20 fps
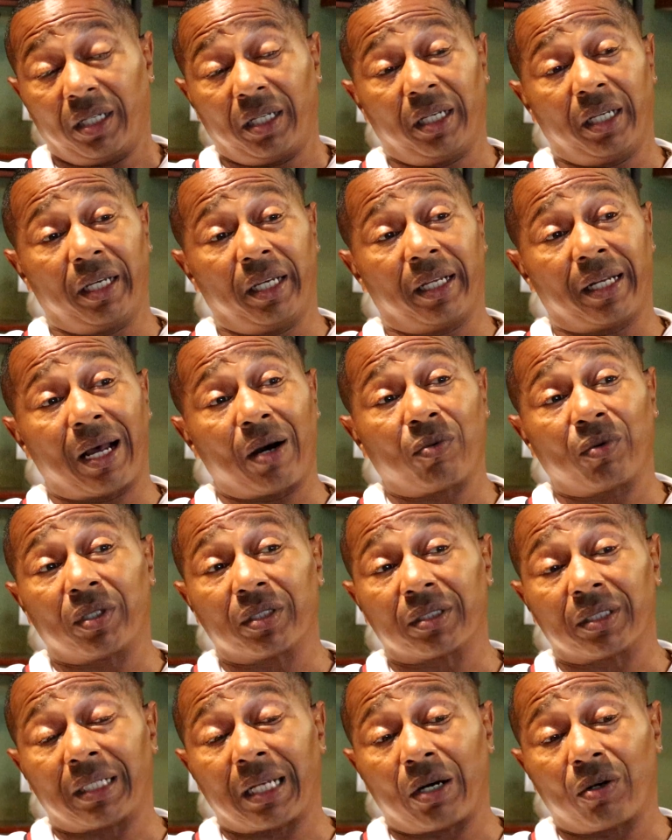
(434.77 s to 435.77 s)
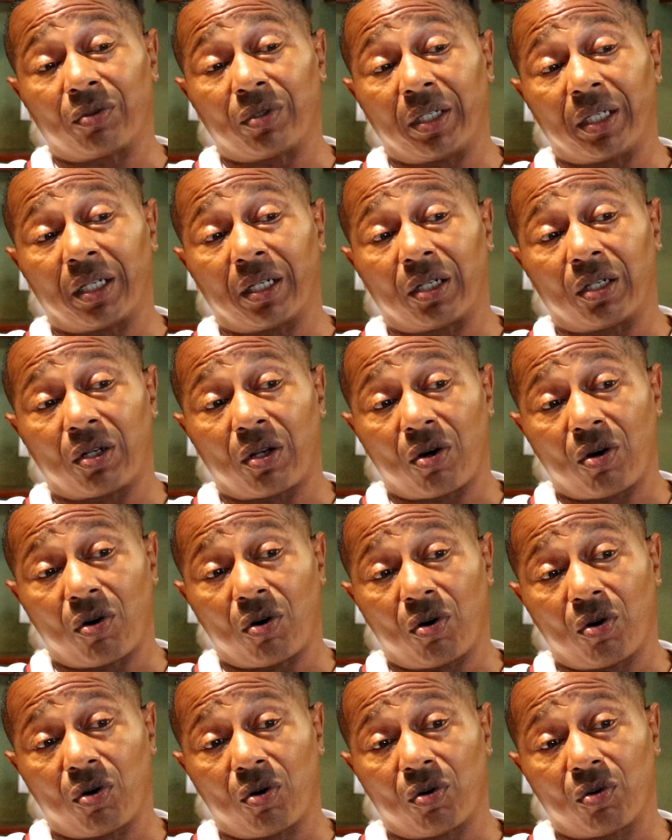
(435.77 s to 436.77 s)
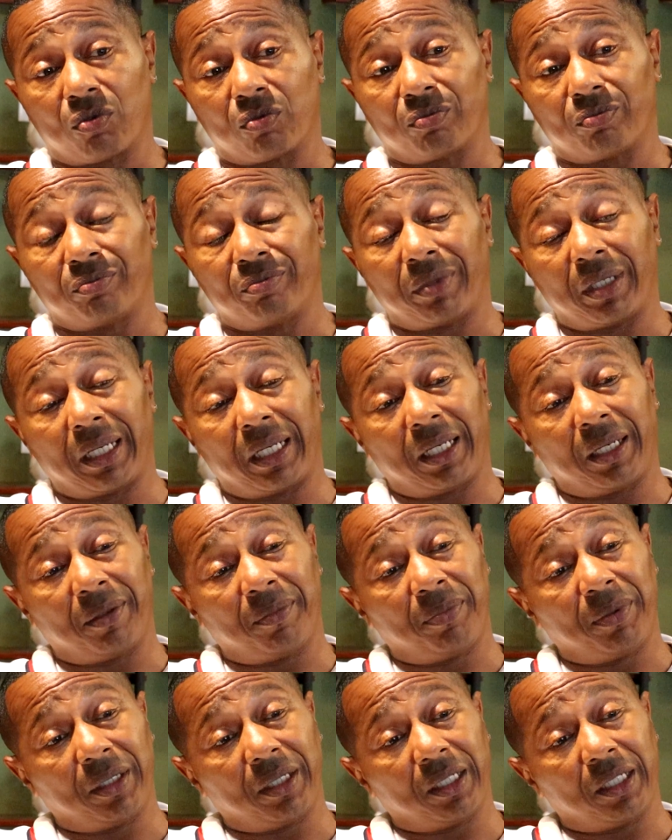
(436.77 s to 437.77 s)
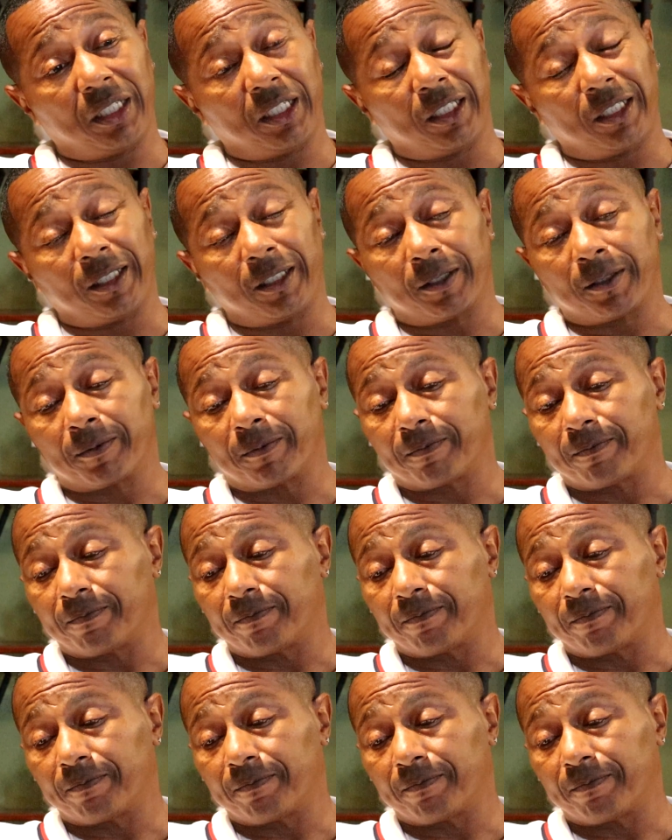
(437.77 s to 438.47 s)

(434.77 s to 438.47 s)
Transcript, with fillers: And I wasn't out there long, maybe